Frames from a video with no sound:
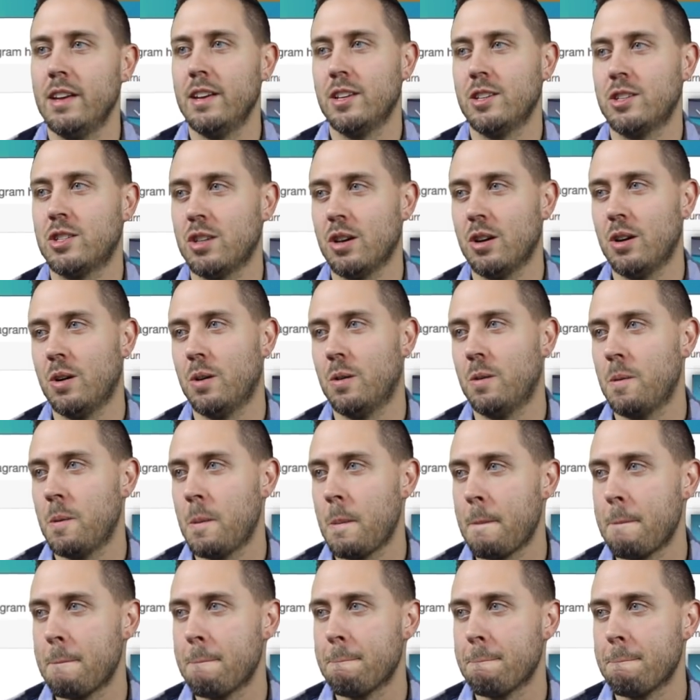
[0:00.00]
So
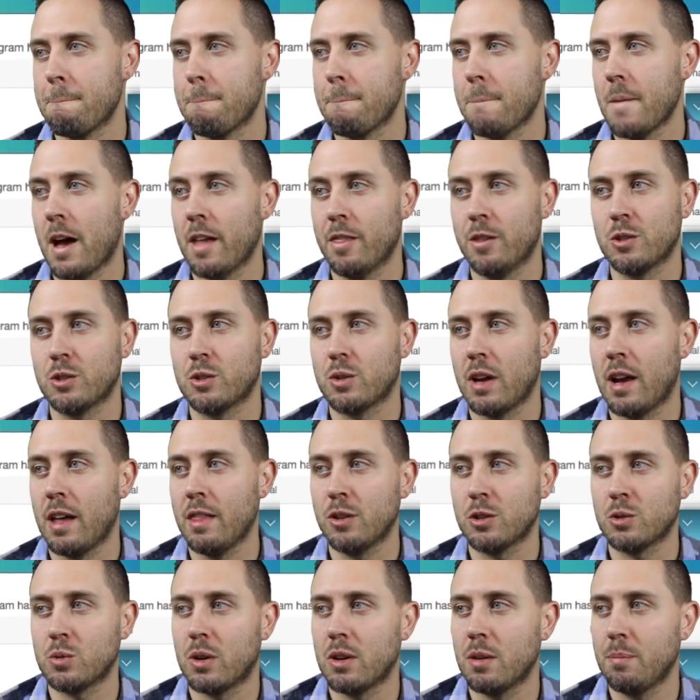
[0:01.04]
others
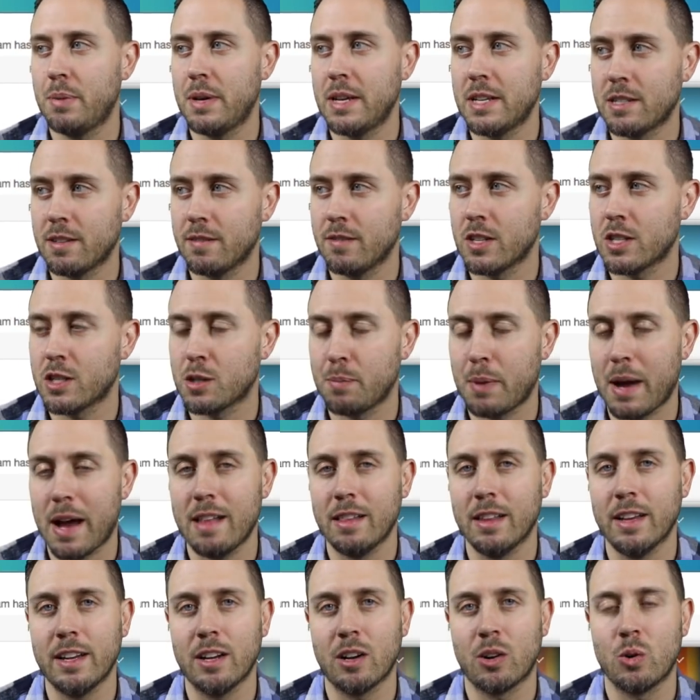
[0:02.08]
want a piece of the
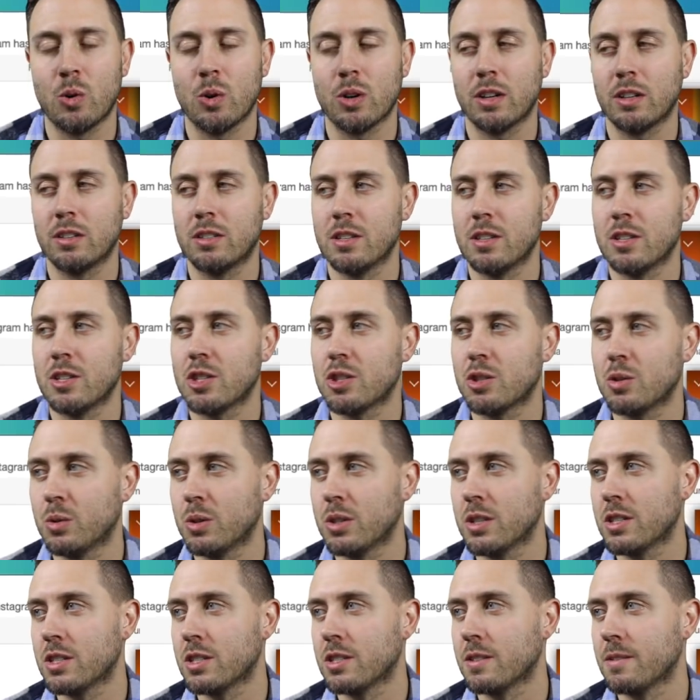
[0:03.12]
spotlight, according to this
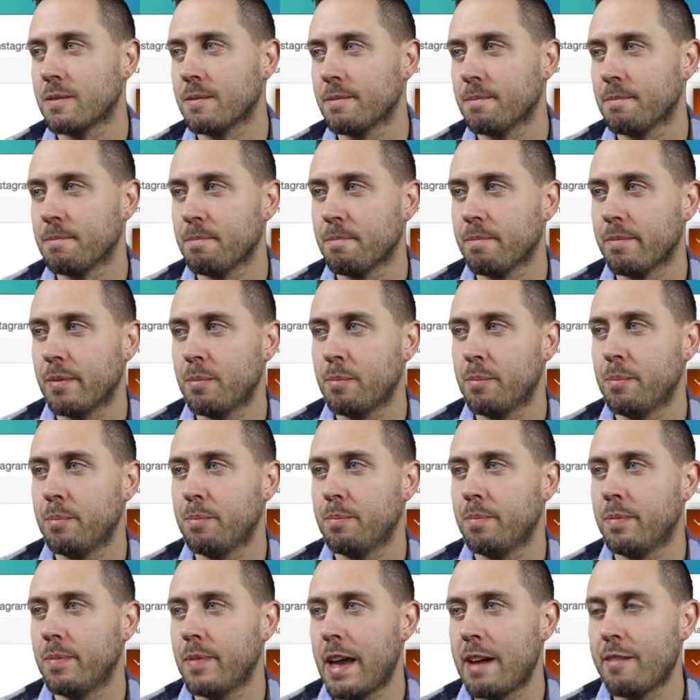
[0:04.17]
source.
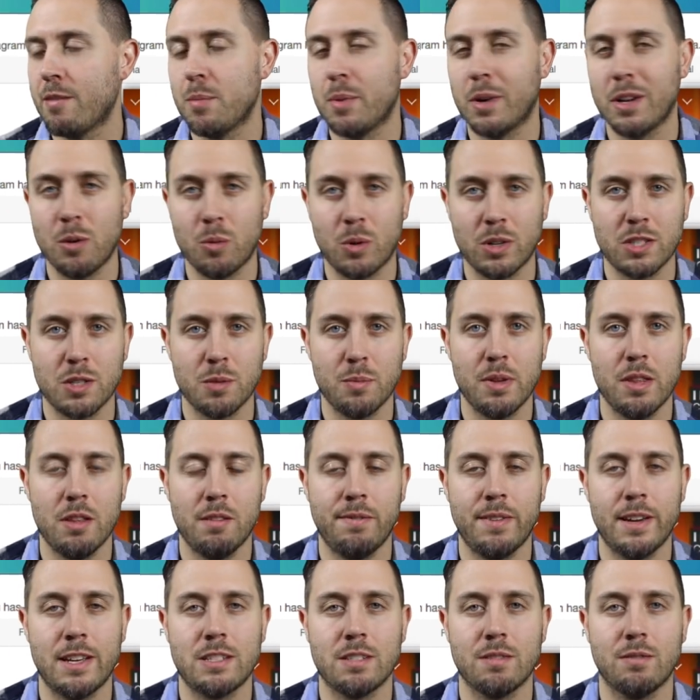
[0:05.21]
Everybody wants to be the
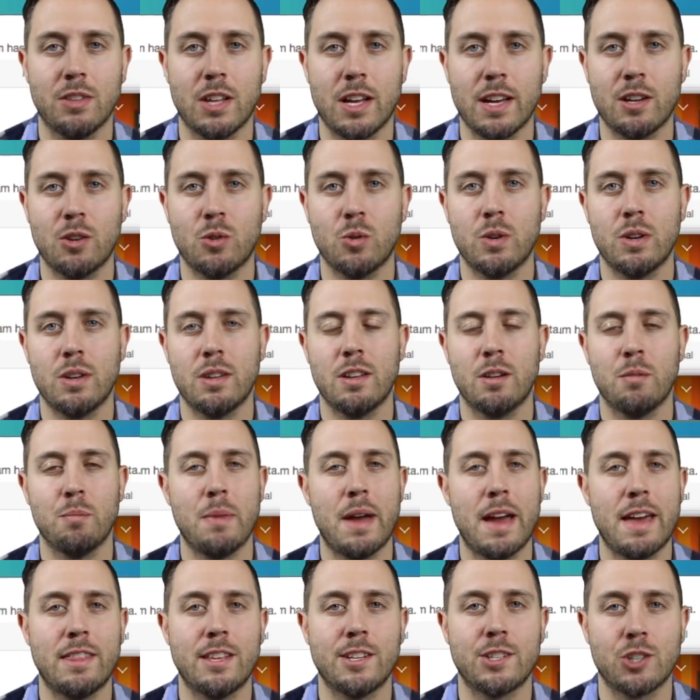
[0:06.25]
face of Litecoin. They're
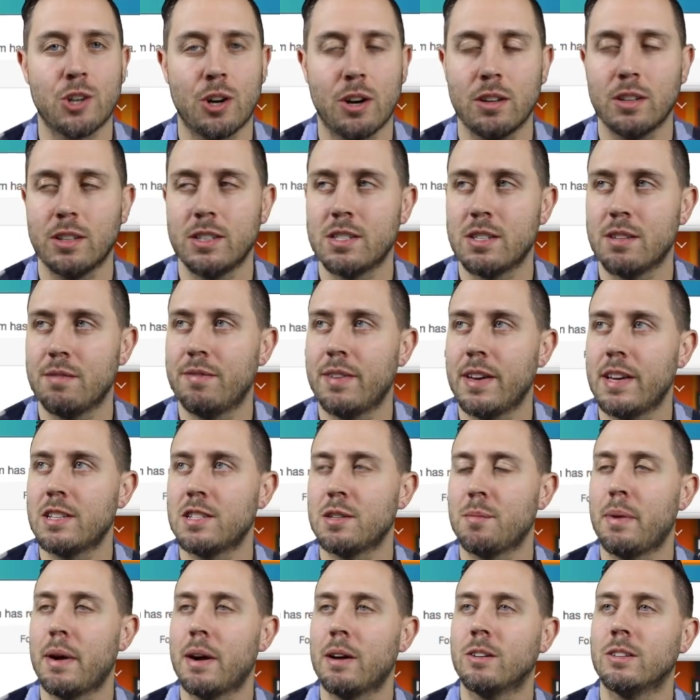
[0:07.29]
mad that Charlie's the face,
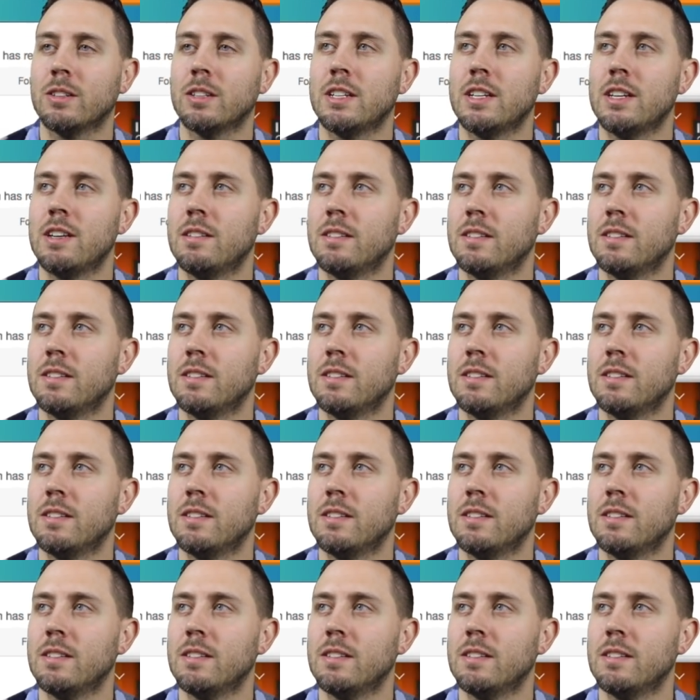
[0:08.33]
apparently.